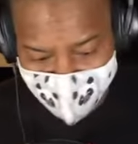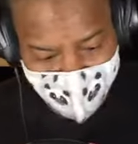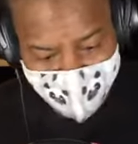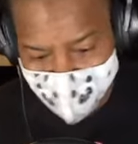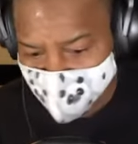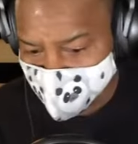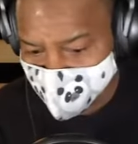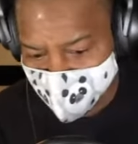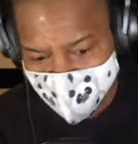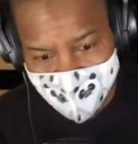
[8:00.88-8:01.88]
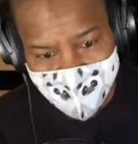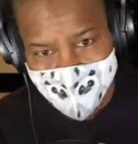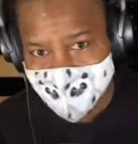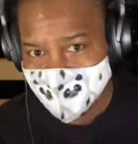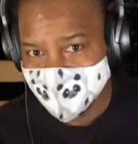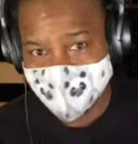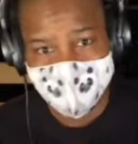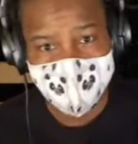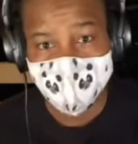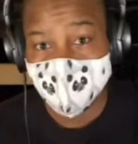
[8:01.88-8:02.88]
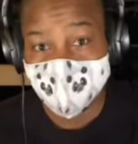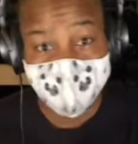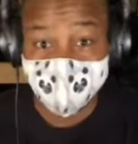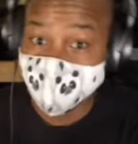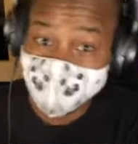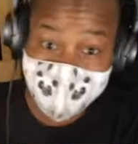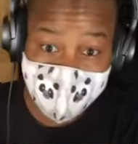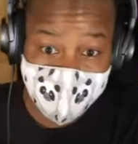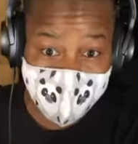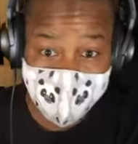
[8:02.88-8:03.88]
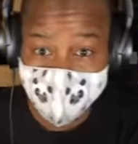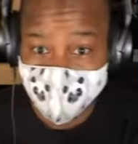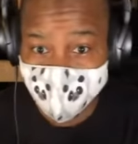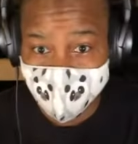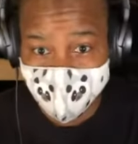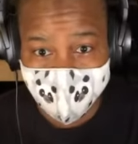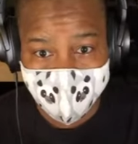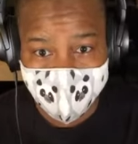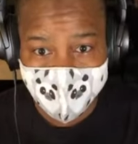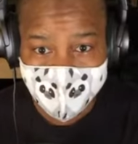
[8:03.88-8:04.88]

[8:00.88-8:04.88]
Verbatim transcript: Latino, doesn't matter where you're from, Germany, Australia.